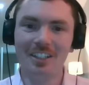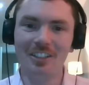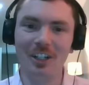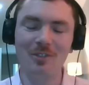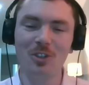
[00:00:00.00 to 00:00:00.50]

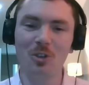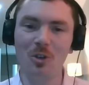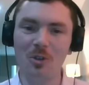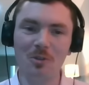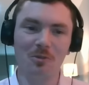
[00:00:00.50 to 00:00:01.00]
Now, if
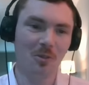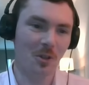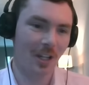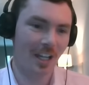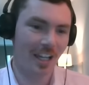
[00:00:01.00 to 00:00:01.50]

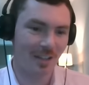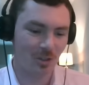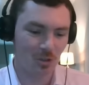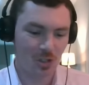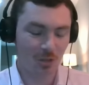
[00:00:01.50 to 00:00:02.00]

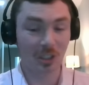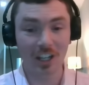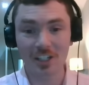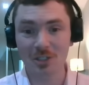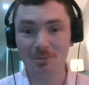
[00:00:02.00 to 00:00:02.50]
you're someone
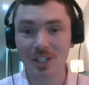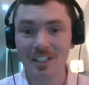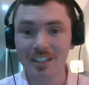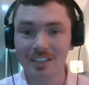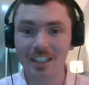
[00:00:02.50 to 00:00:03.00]
like
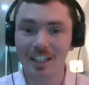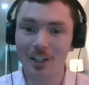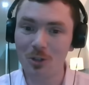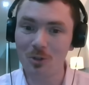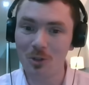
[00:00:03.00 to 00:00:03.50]
Sabrina,
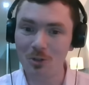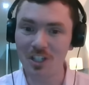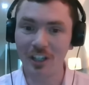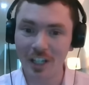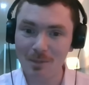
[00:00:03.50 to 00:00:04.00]
who
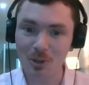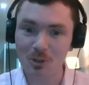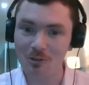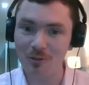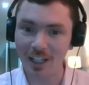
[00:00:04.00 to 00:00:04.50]
is unable
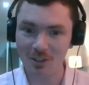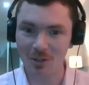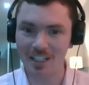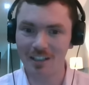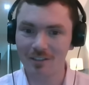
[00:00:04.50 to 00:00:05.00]
to
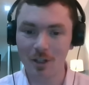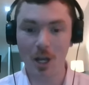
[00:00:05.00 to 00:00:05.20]
evaluate